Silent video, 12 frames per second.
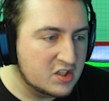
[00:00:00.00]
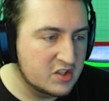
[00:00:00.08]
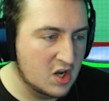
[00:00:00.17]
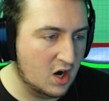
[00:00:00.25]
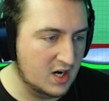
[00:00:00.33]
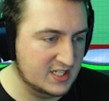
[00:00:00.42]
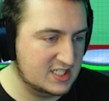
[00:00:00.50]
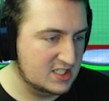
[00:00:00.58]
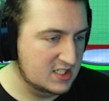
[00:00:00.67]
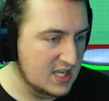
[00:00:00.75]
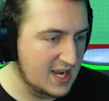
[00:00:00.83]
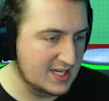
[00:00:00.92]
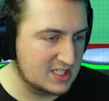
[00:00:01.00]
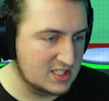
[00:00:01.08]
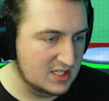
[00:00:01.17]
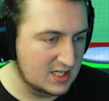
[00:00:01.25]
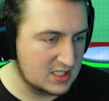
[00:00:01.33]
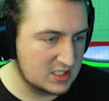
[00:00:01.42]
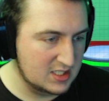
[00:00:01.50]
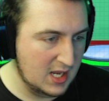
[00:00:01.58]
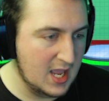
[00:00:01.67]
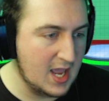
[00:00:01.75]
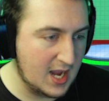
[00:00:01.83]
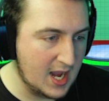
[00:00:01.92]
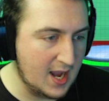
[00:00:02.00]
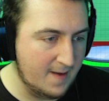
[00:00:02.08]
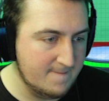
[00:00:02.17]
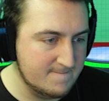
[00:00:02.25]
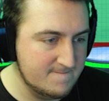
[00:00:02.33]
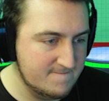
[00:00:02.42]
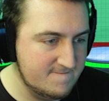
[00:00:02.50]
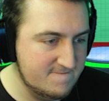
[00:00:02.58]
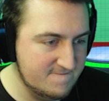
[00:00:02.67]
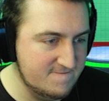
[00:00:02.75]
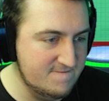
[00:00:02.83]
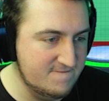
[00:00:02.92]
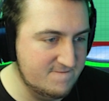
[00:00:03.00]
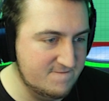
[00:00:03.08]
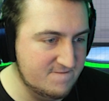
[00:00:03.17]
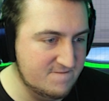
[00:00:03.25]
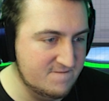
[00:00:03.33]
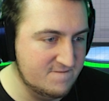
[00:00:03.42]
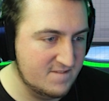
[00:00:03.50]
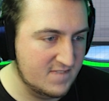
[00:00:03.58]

Nice. Yes. Let's. Yeah. Mm.